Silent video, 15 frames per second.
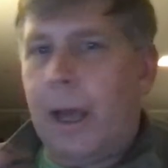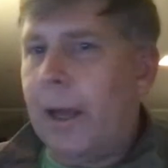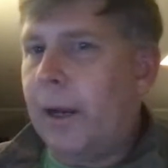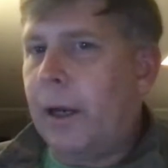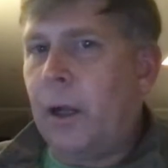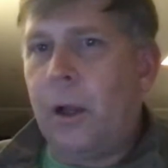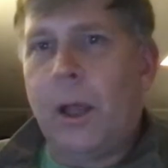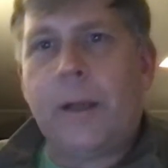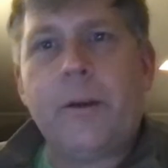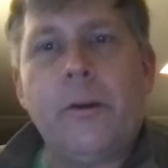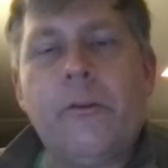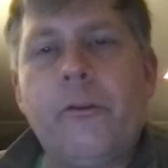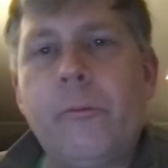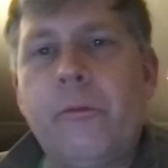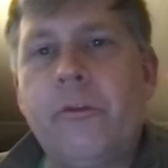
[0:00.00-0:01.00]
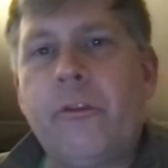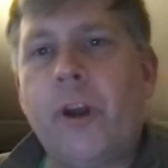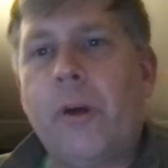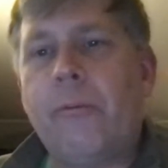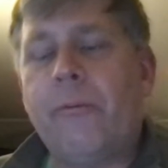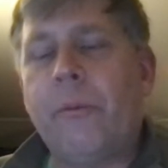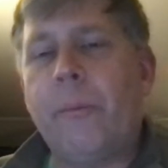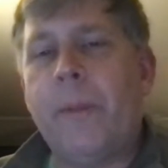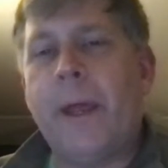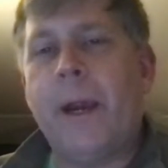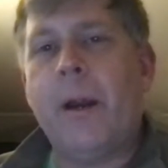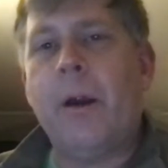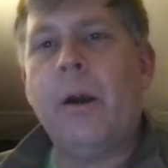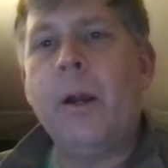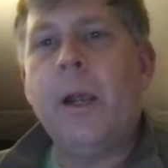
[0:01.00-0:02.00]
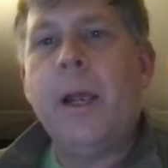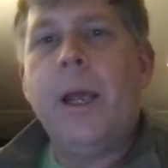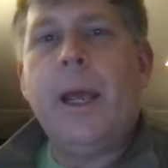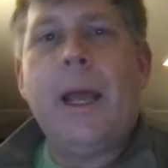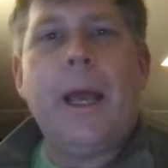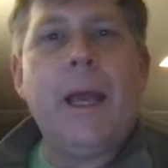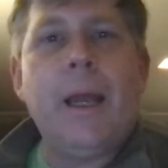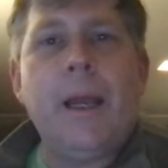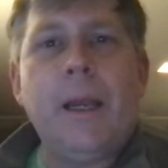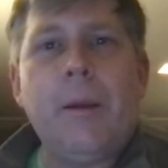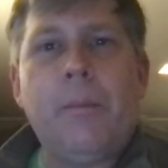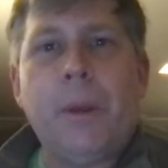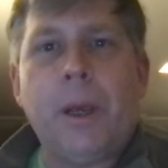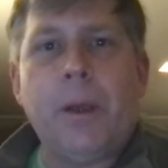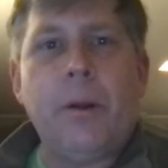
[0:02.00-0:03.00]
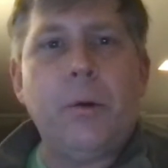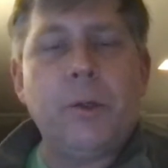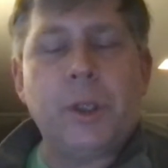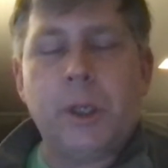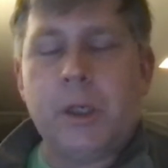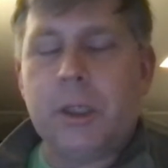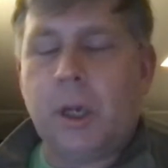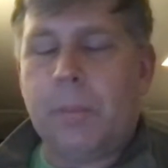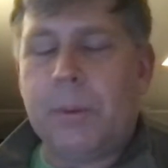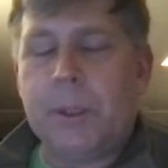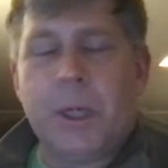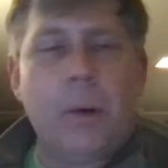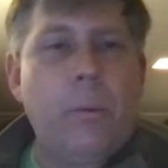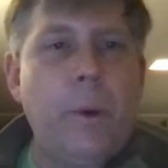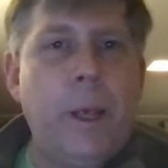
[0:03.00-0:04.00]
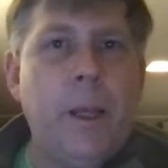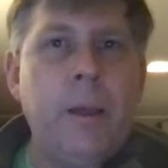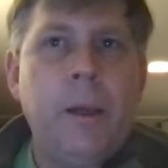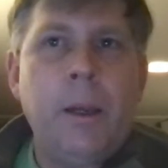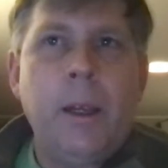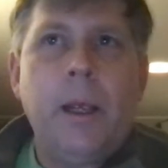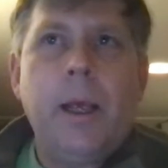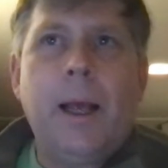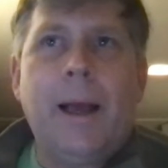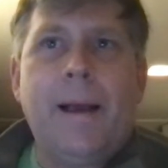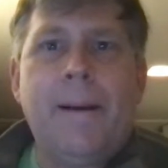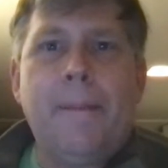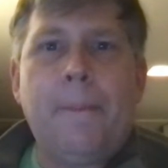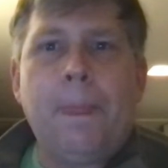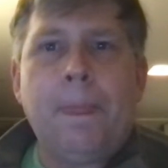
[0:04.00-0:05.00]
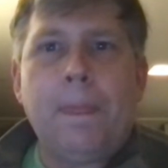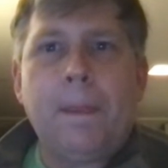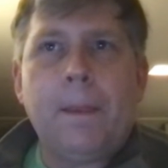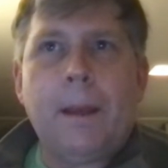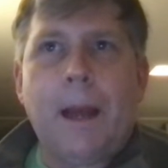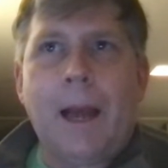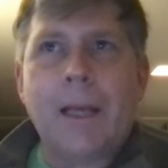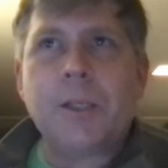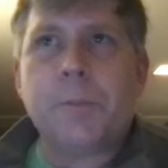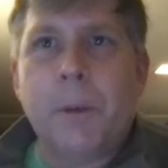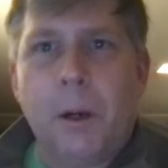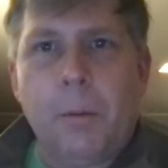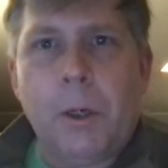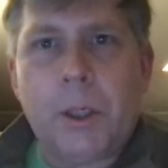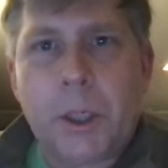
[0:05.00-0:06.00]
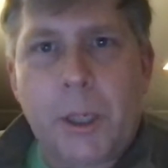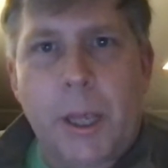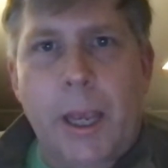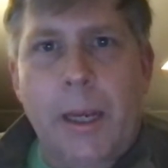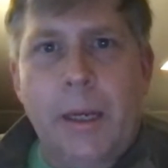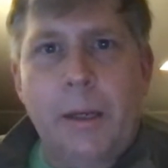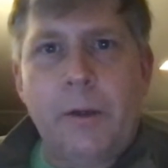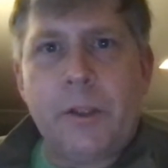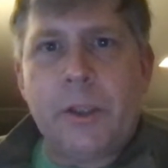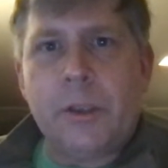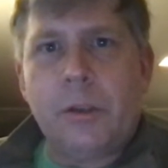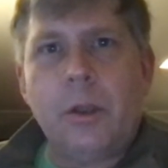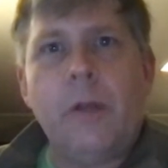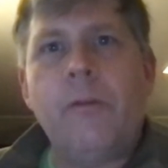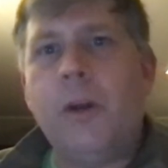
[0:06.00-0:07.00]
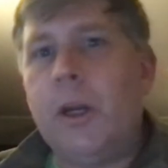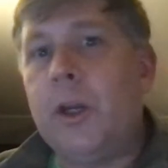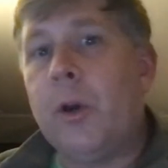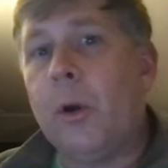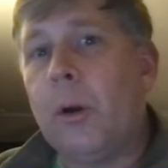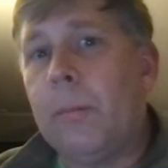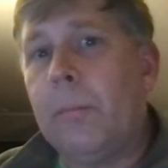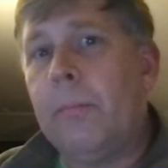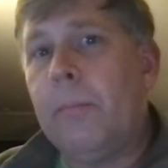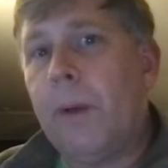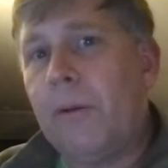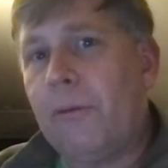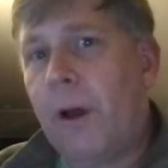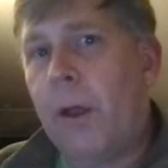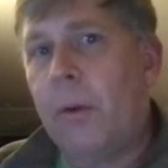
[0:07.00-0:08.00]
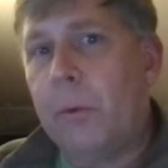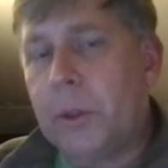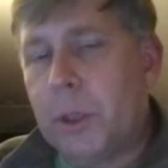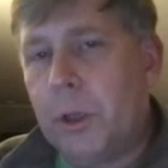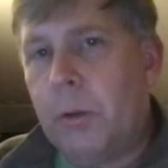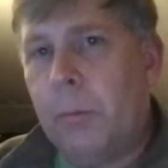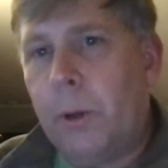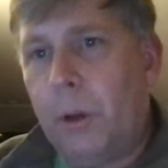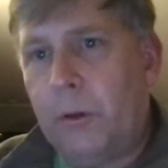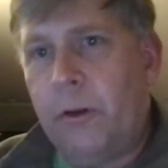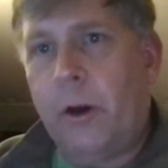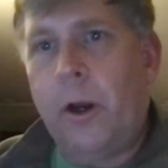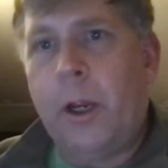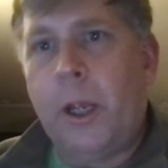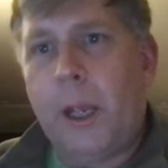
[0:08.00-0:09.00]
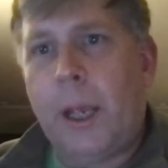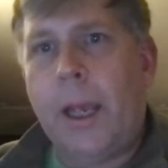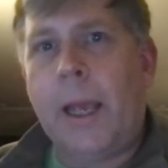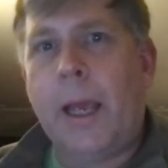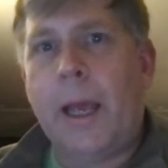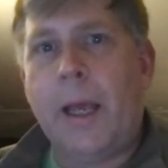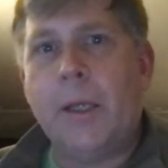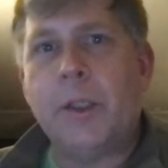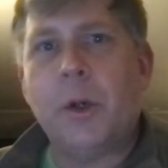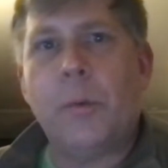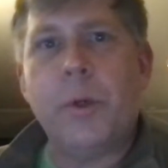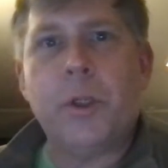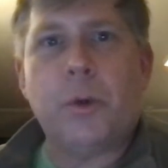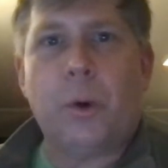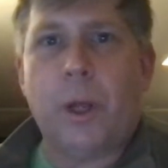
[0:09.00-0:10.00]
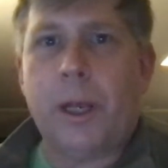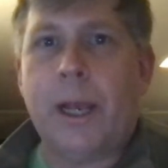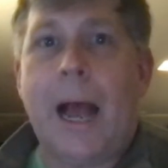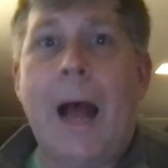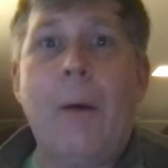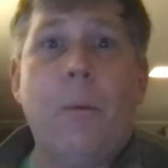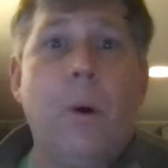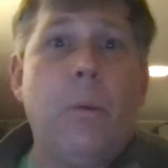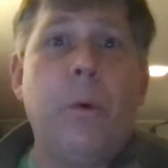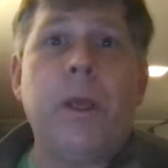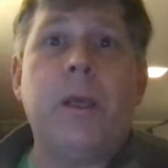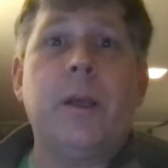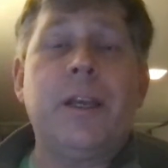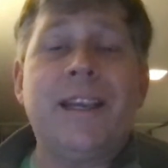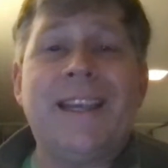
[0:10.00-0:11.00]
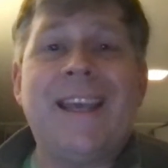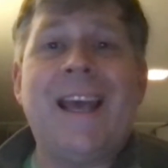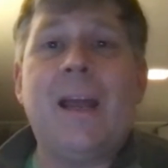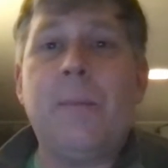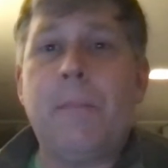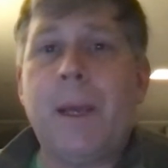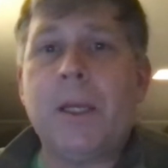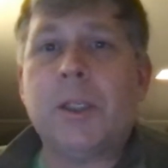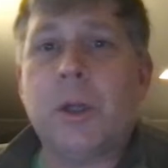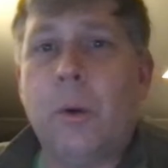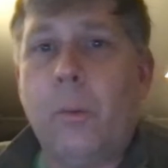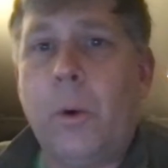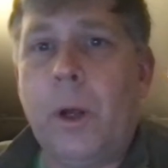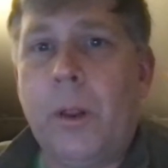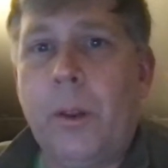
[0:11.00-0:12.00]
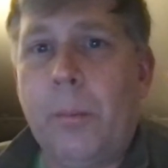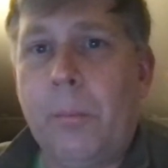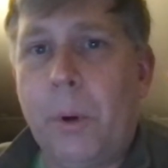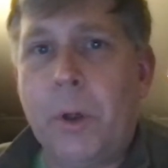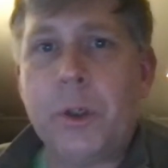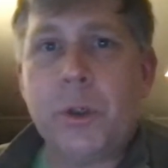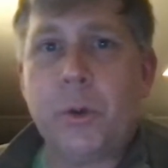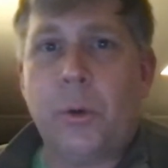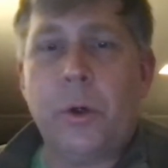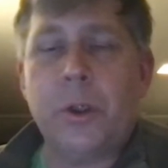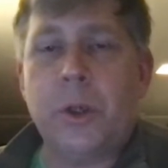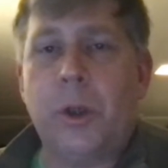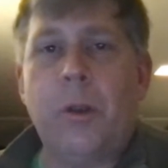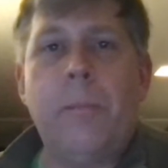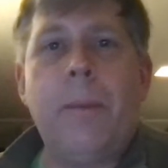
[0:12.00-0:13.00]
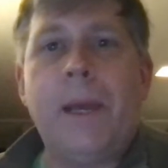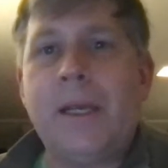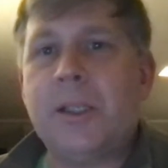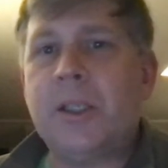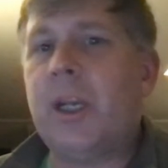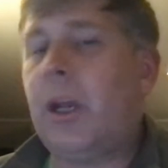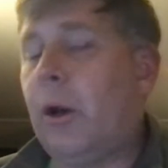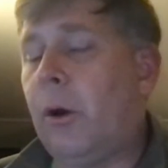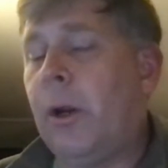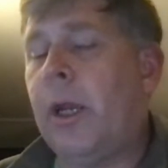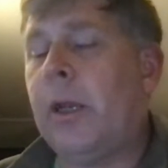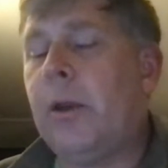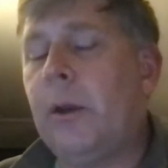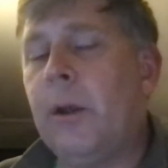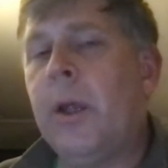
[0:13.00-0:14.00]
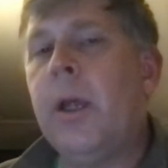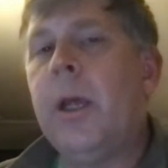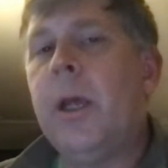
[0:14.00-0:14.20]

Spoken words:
kind of collecting some stuff from there and picking those things up as I went. I spent a bunch of the 80s living in Europe. My father was in the military, and so we sort of got what we could get based on what the bookstores on the base carried.